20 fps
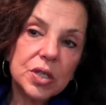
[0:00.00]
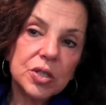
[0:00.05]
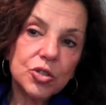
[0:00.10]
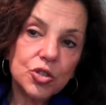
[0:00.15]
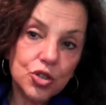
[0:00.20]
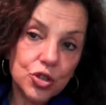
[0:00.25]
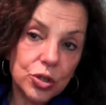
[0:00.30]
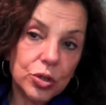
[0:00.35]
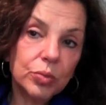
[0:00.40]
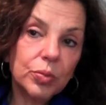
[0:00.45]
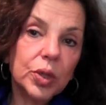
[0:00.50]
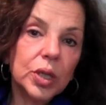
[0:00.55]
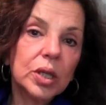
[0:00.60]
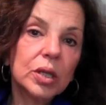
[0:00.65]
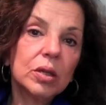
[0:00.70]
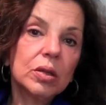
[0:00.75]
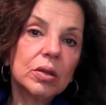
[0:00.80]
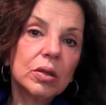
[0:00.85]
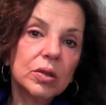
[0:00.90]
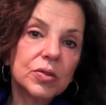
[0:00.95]

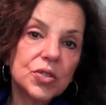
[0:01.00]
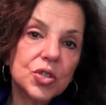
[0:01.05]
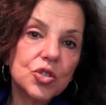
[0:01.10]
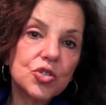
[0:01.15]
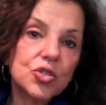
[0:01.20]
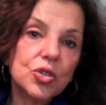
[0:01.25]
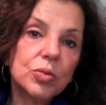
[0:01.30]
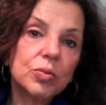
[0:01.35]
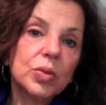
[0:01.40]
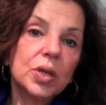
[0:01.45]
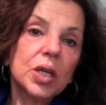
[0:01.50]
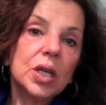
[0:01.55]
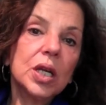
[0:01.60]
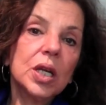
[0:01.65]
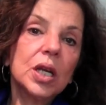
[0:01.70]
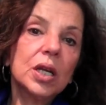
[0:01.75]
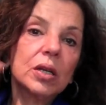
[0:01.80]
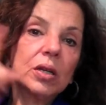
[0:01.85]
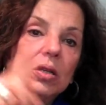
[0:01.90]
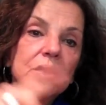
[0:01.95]
German, lives in Germany,
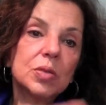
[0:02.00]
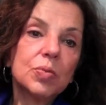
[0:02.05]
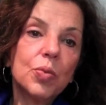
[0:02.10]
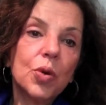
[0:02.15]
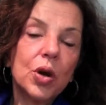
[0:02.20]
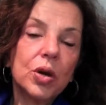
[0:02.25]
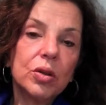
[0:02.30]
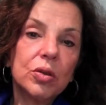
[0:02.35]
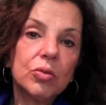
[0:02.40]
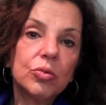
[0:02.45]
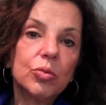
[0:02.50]
and is part of the